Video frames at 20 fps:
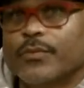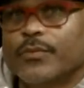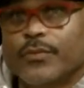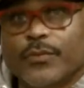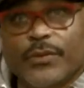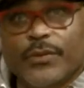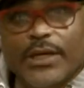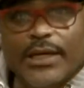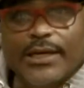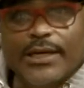
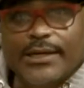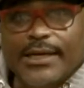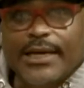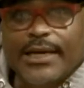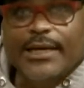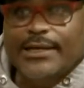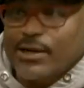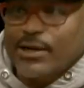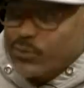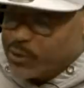You in the
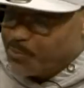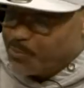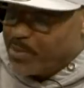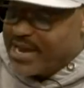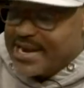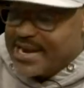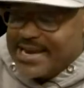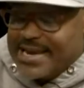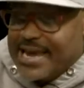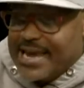dig? There was
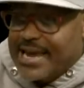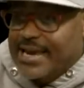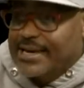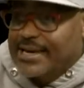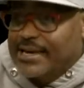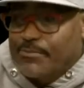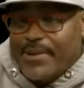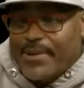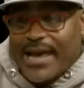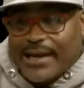penny
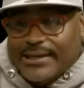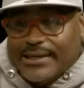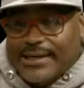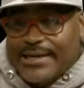candy back